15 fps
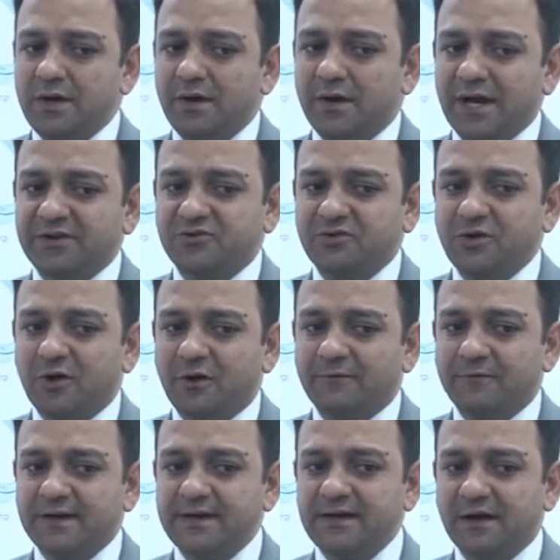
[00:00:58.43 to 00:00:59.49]
We are actually
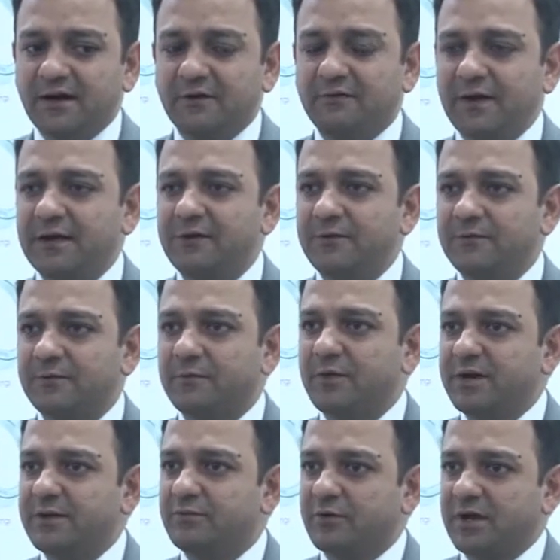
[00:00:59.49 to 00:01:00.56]
offering a value for
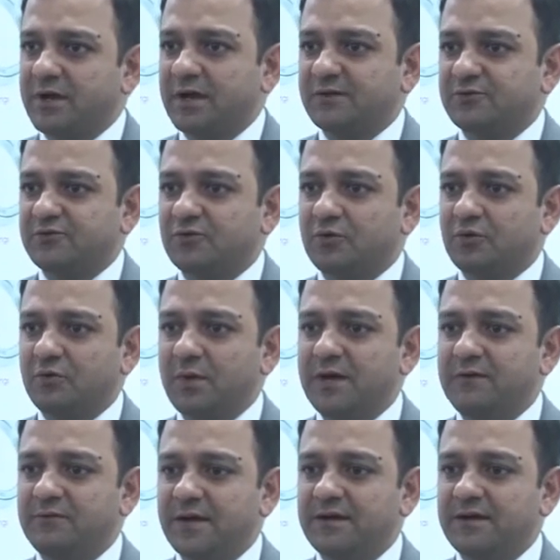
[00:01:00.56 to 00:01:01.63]
money product. So
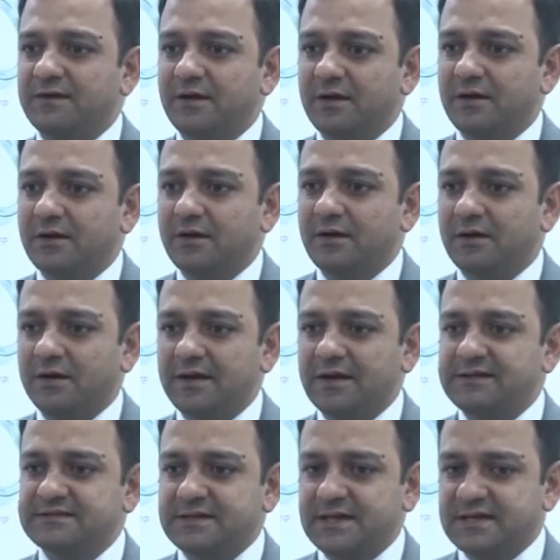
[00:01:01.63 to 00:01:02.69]
when
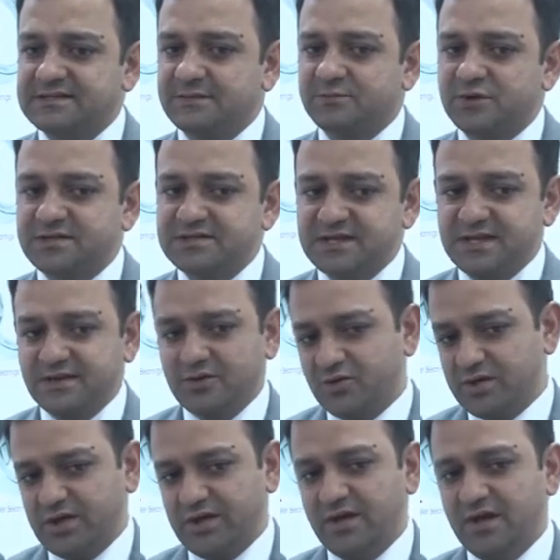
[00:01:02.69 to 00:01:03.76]
as customer is saying,
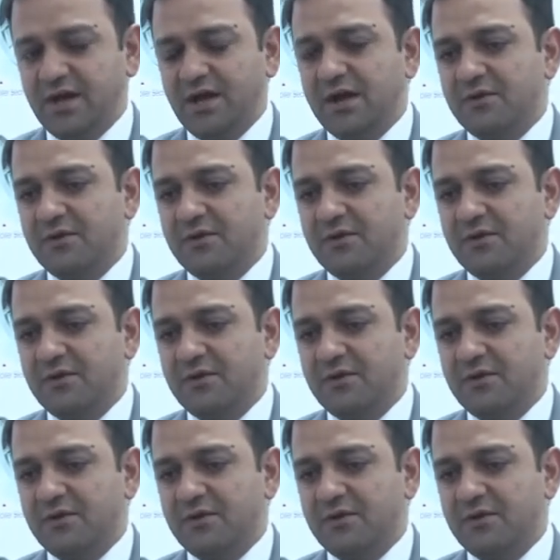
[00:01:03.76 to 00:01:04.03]
okay,